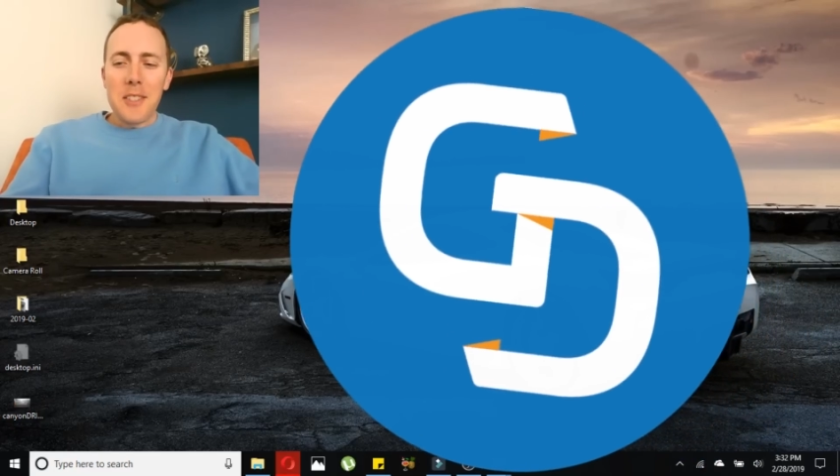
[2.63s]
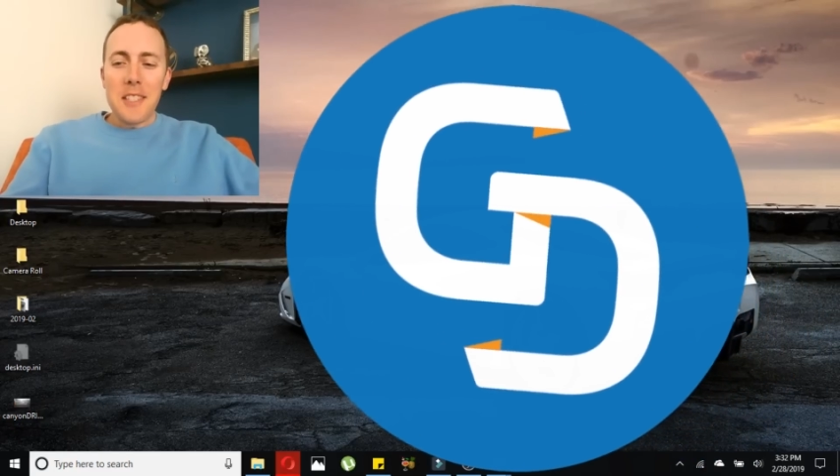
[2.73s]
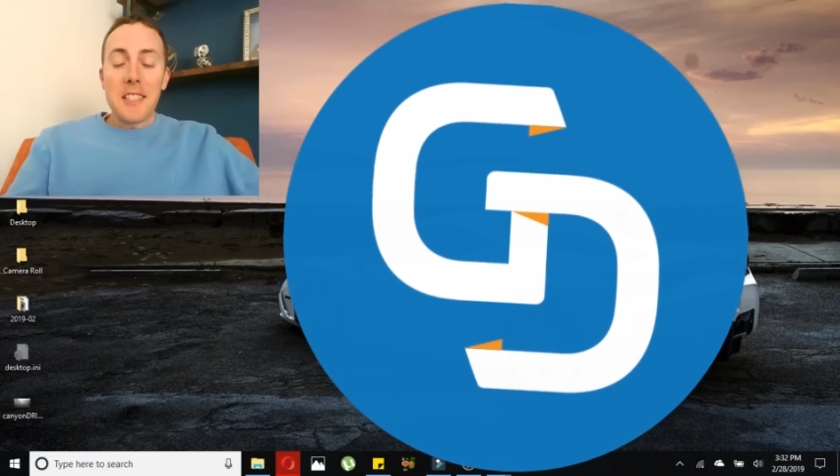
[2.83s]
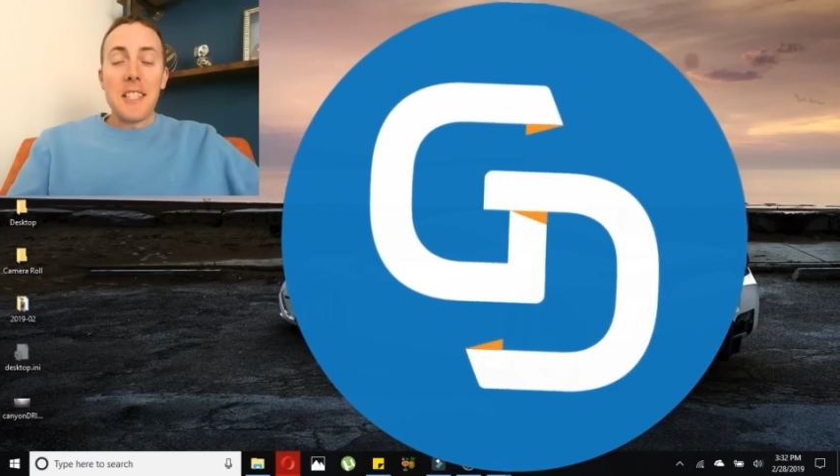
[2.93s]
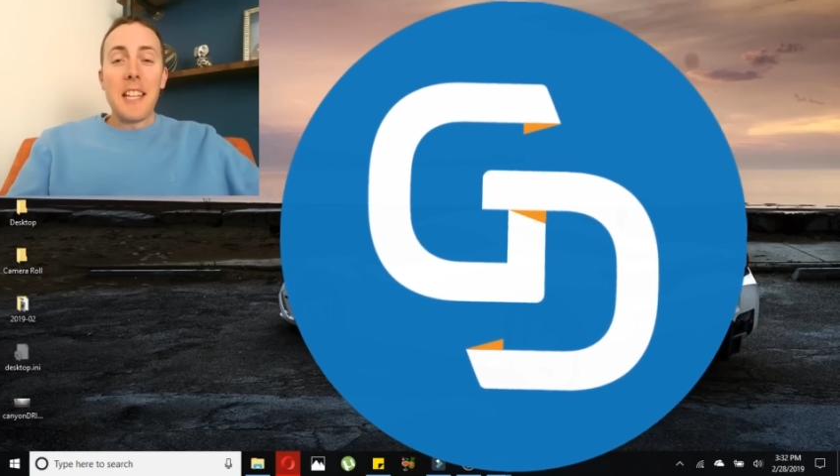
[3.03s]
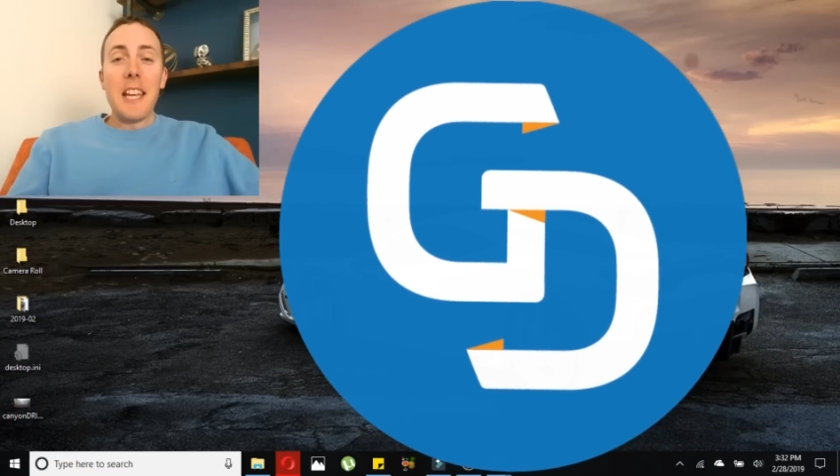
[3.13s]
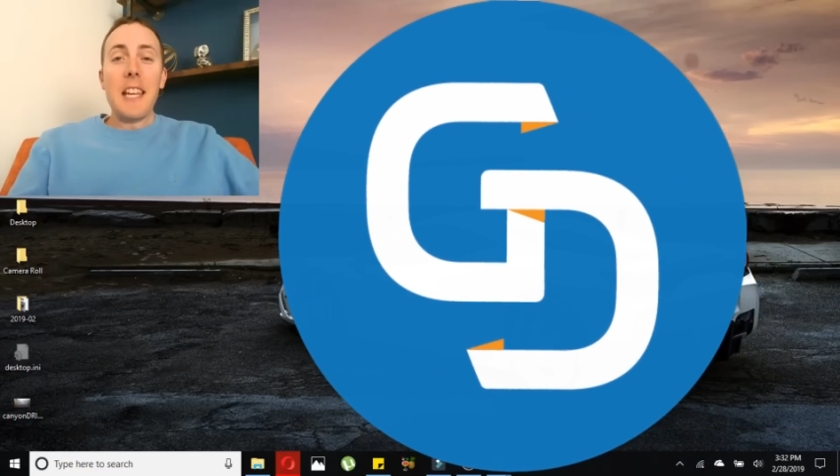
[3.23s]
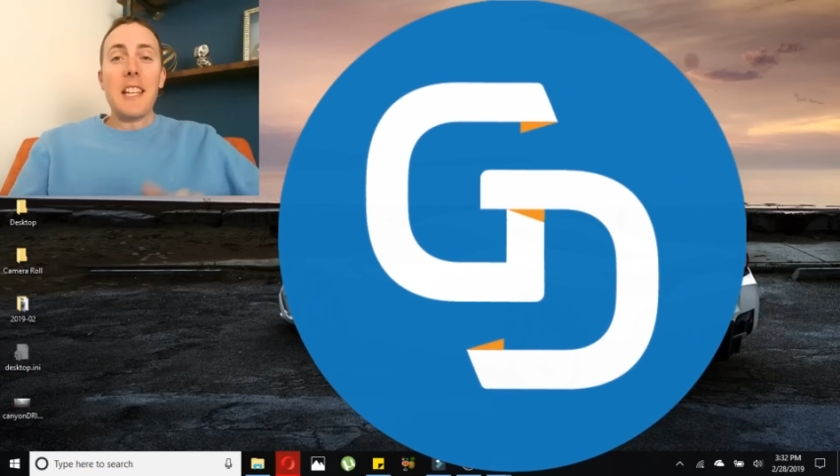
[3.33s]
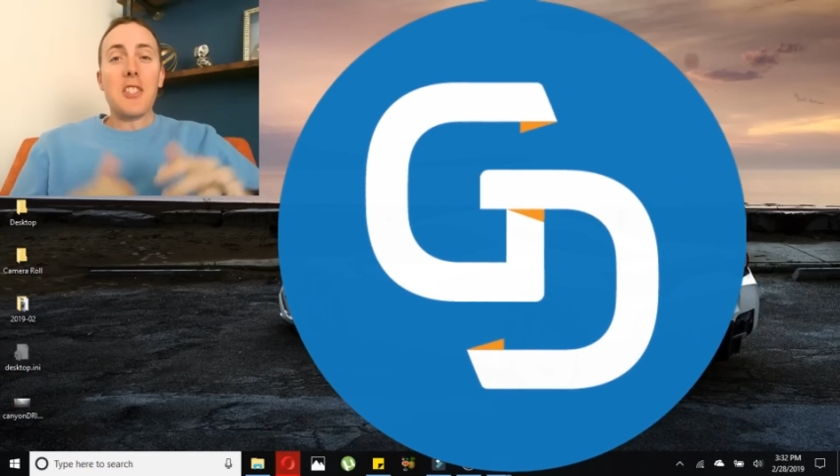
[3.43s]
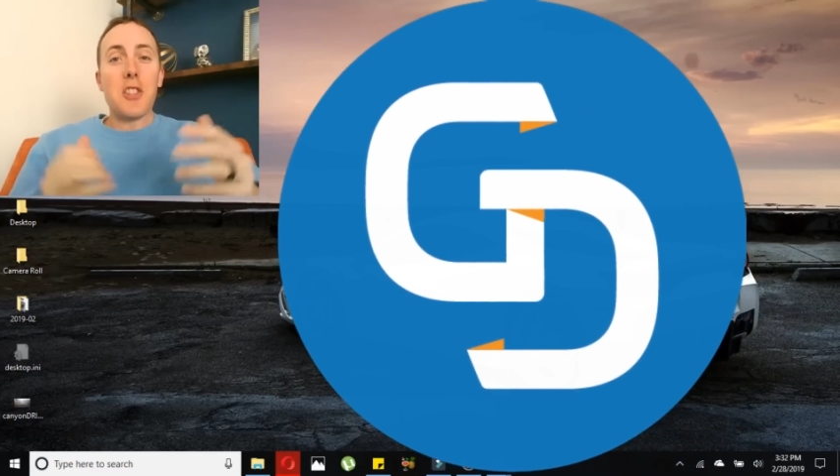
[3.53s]
Now today
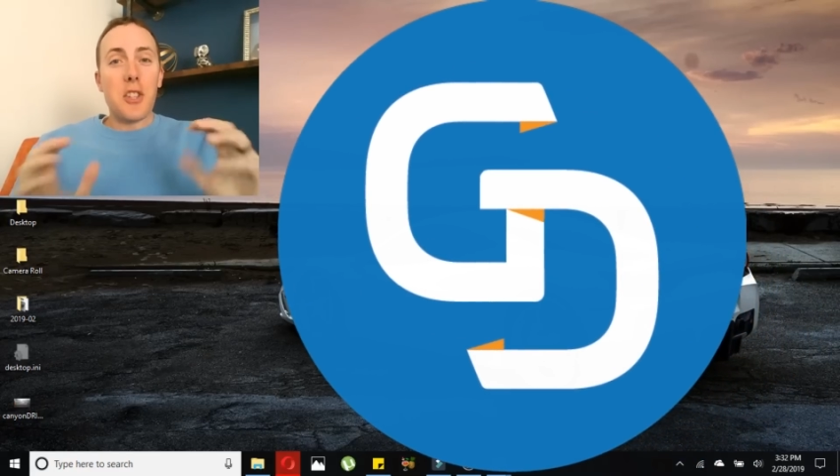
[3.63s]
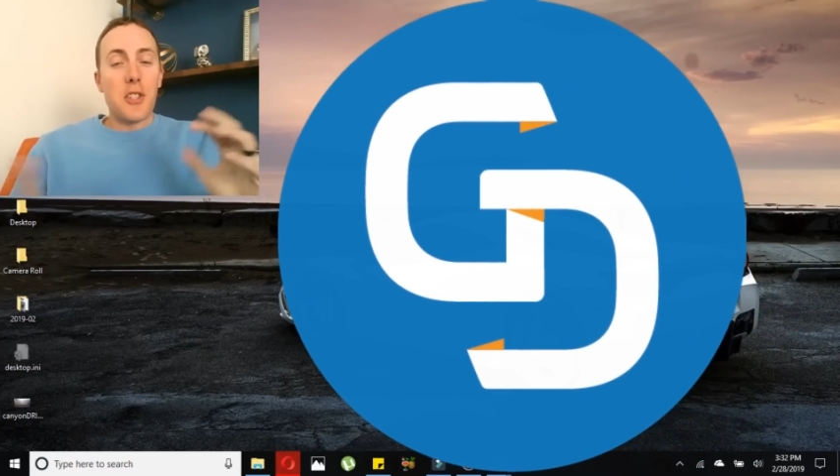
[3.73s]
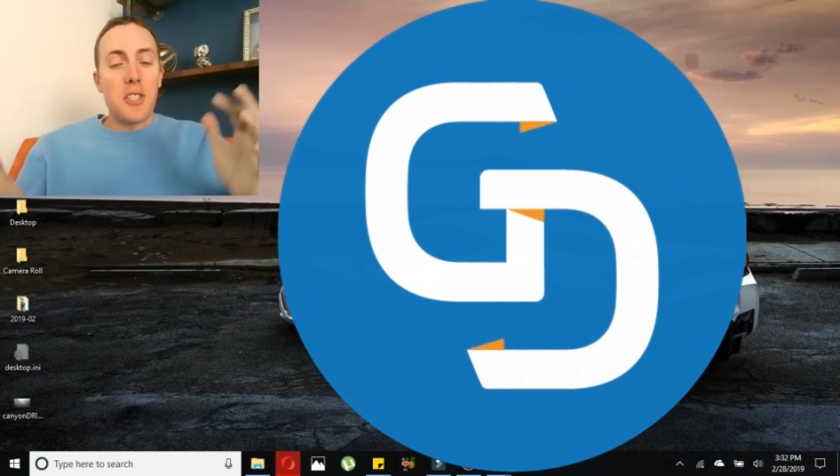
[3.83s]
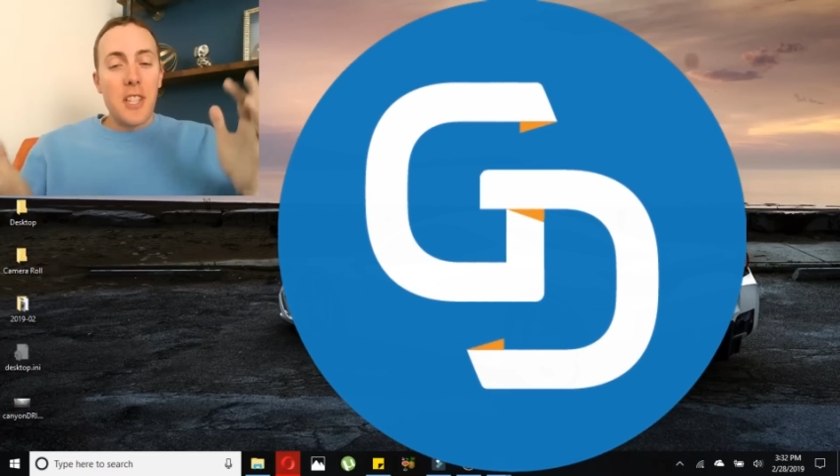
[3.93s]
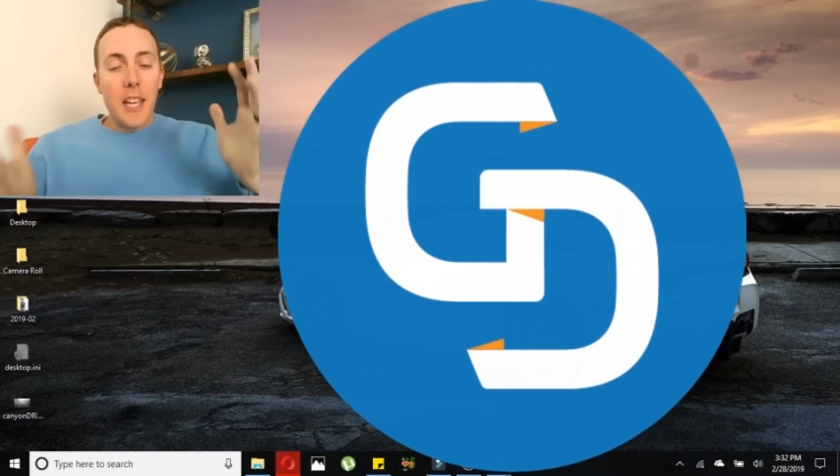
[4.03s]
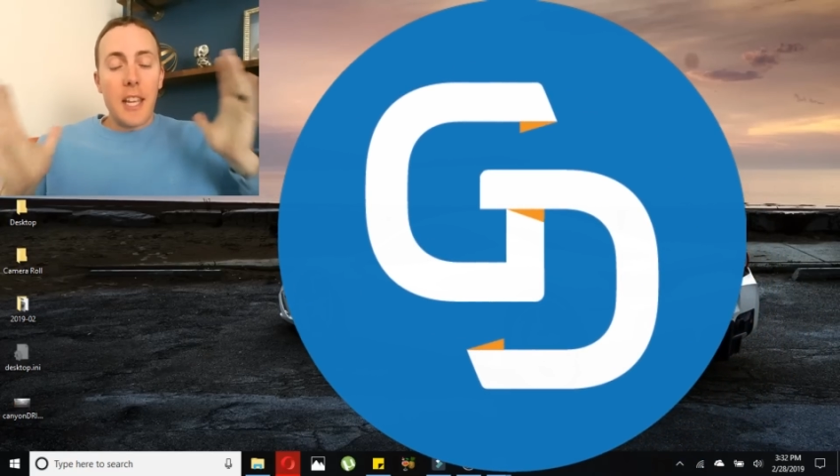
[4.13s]
is Thursday.